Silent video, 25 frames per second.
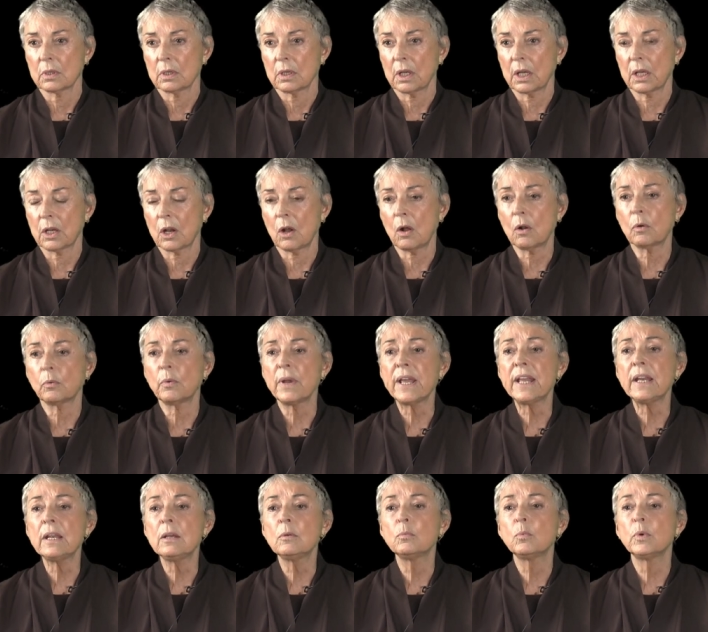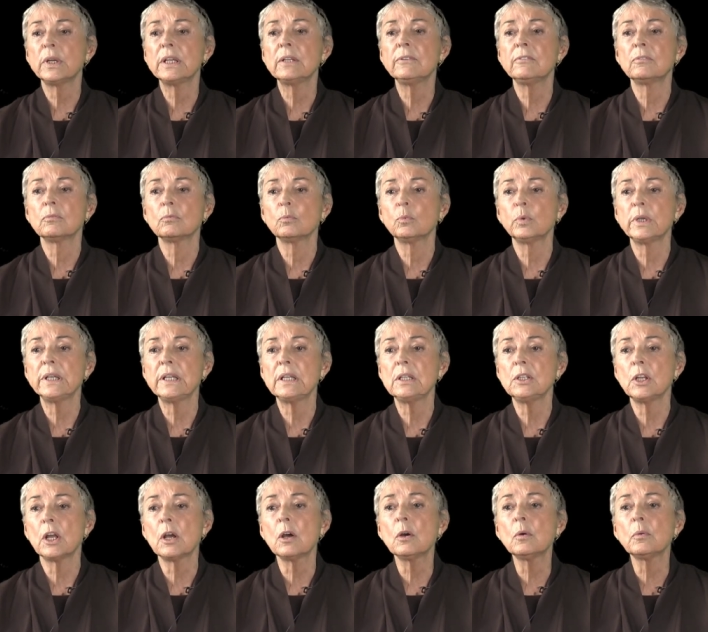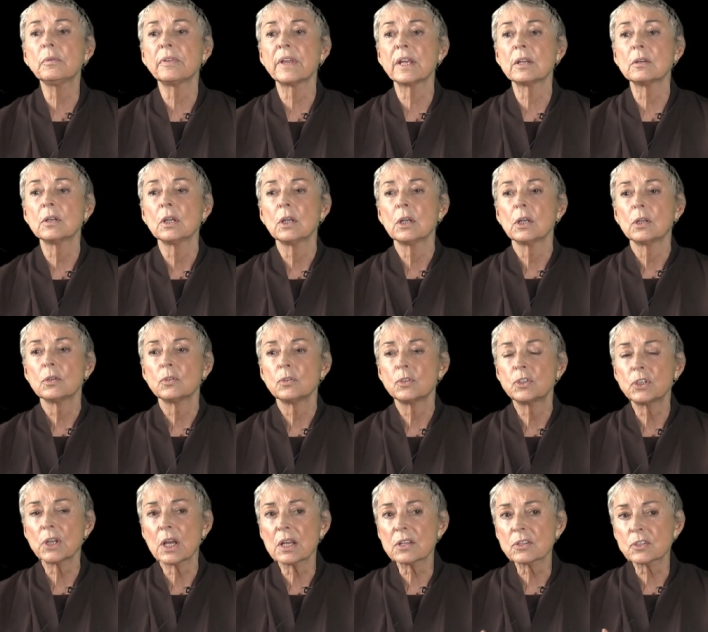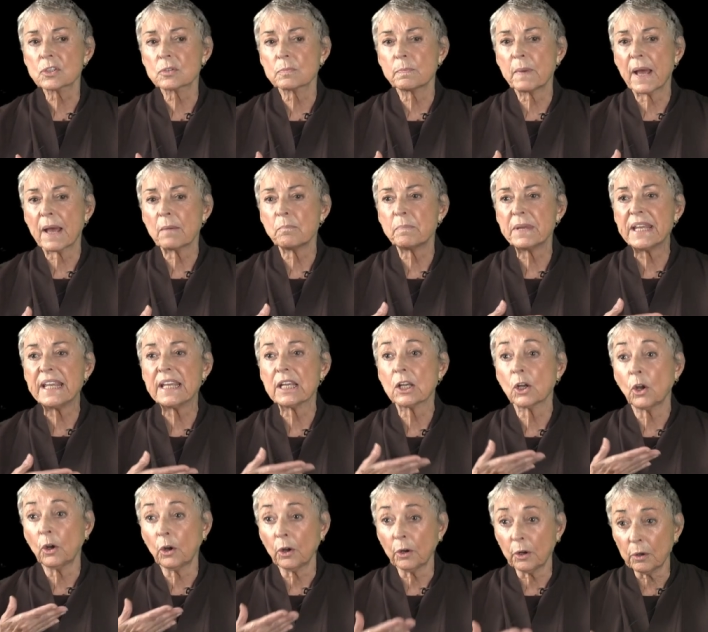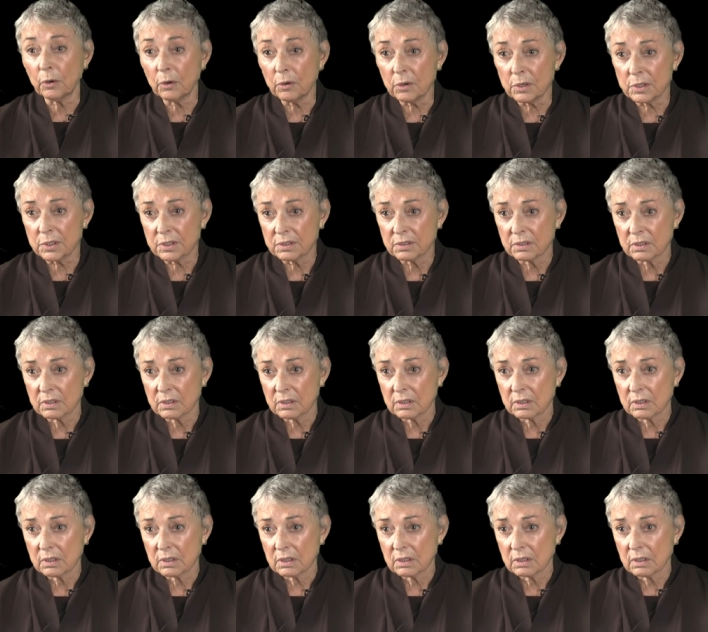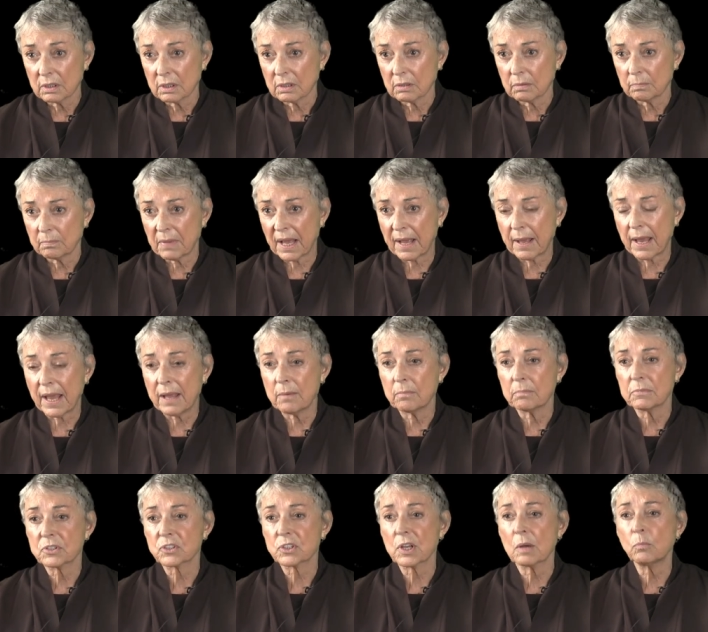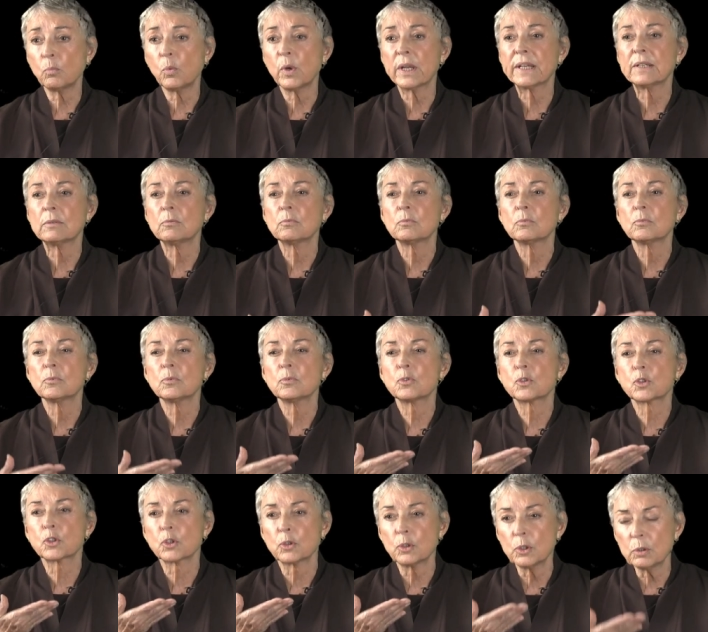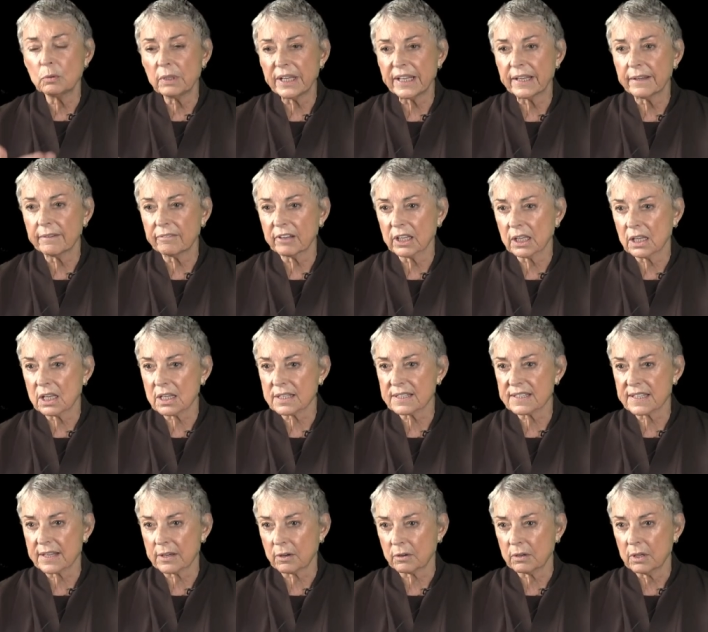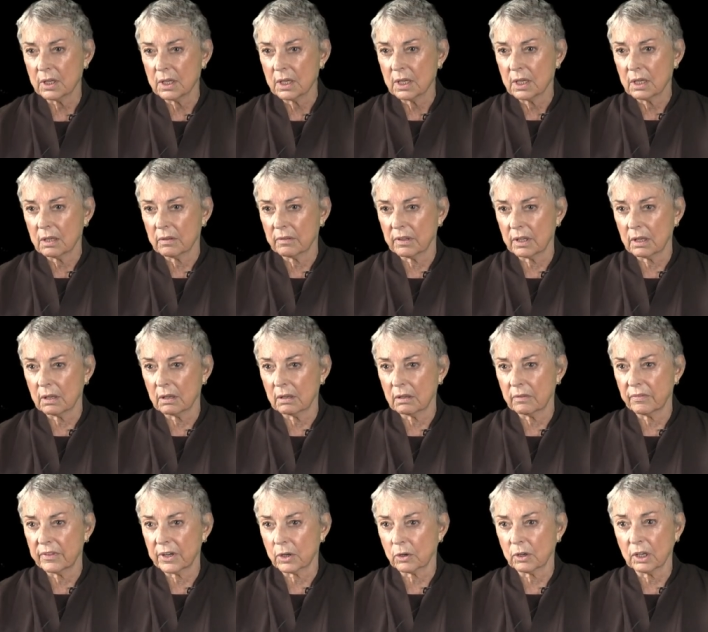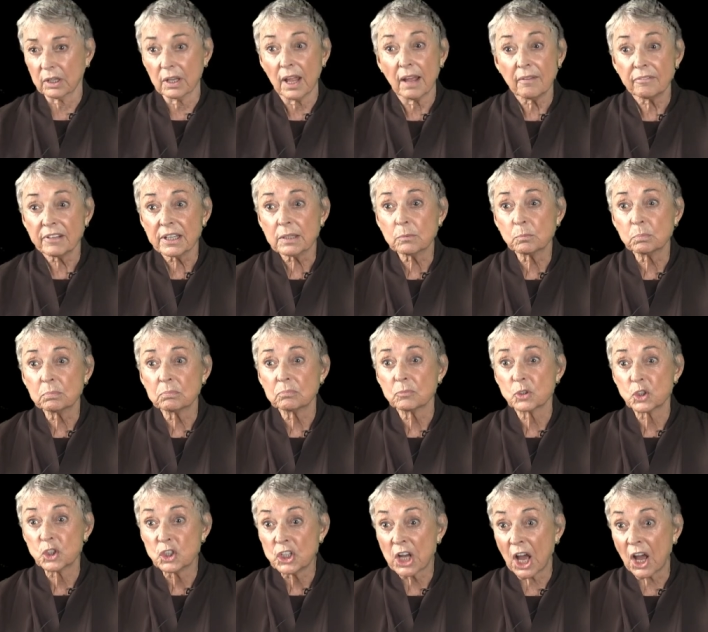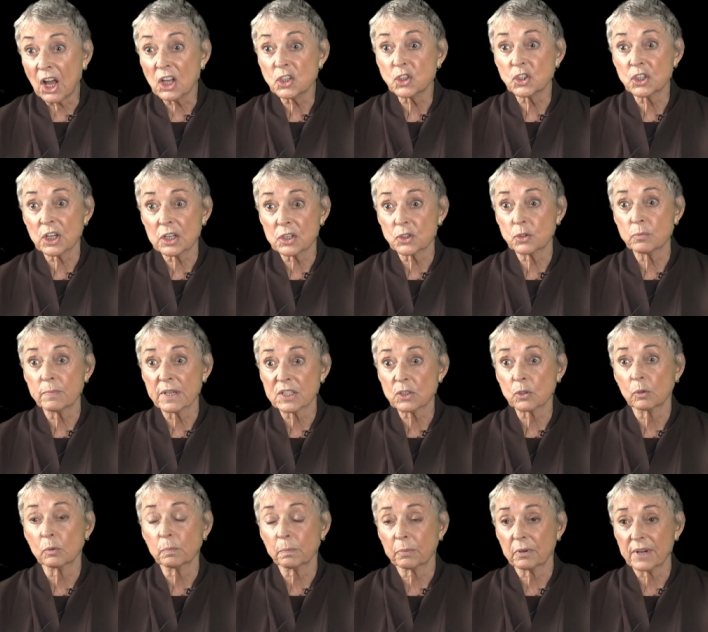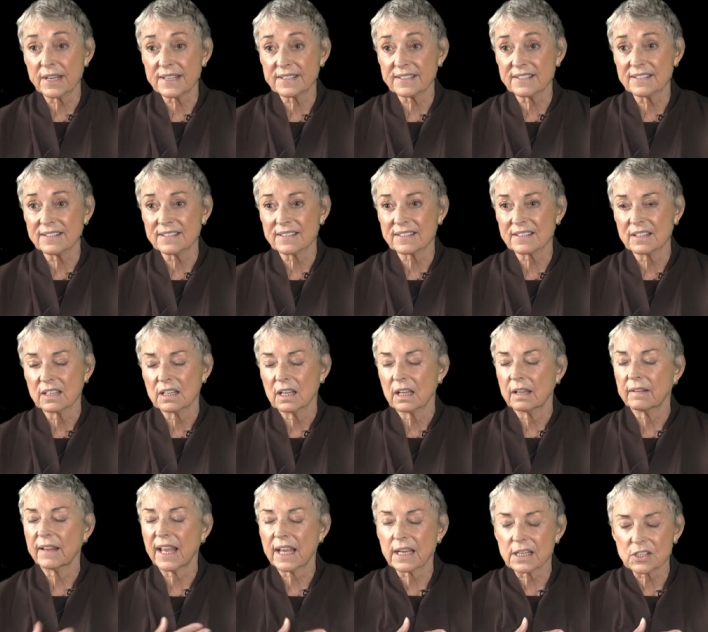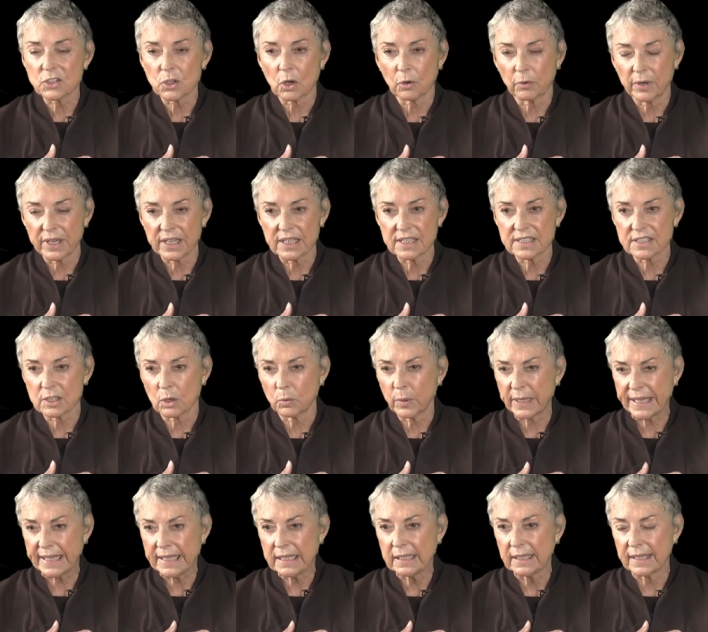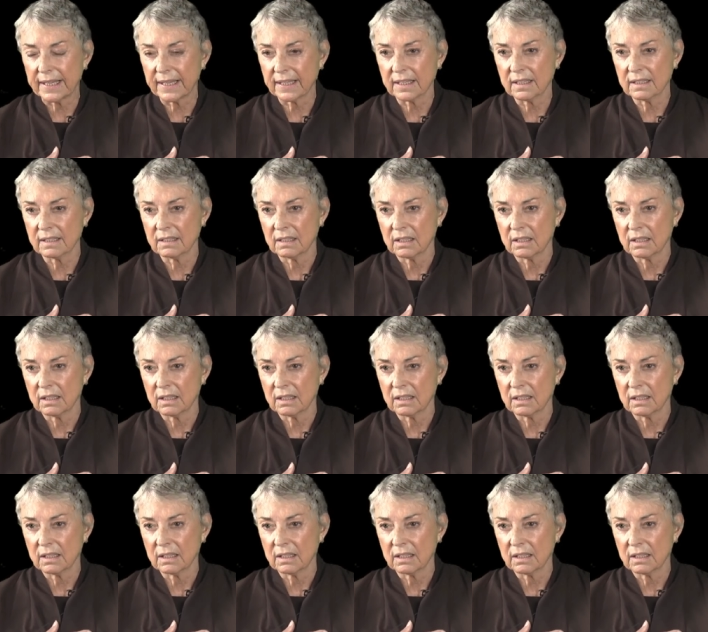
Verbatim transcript: And already we, we know that just by being heard, by someone truly giving us their, the, their loving, non judgmental presence, that is already so healing.